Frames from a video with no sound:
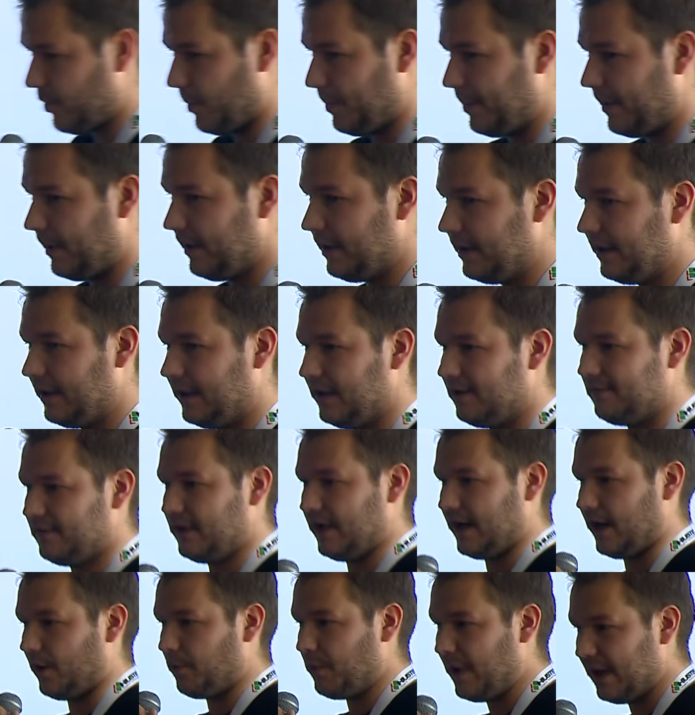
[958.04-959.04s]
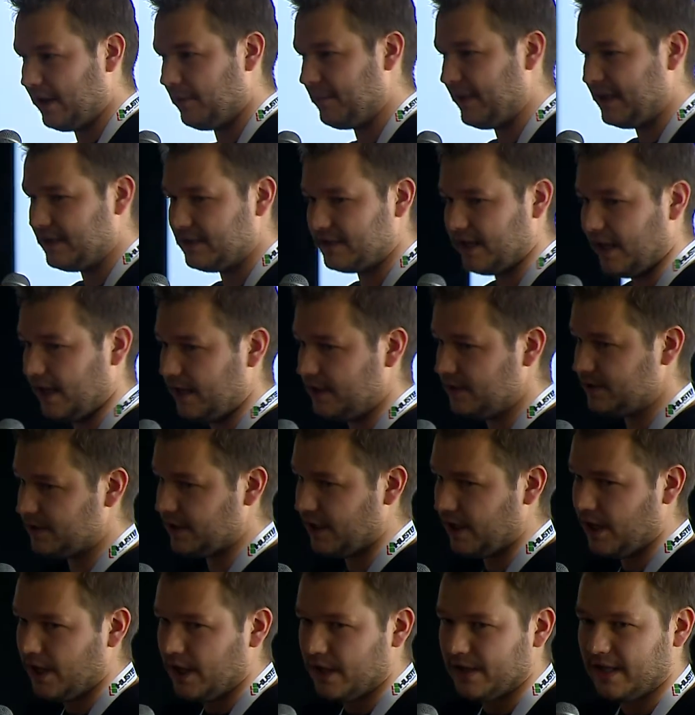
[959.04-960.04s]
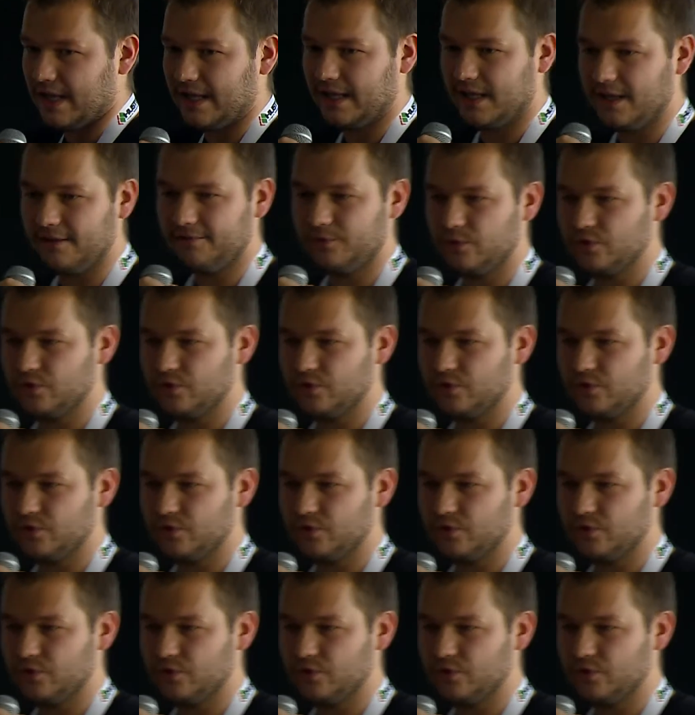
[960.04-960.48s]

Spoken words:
properly, if they are well maintained, they give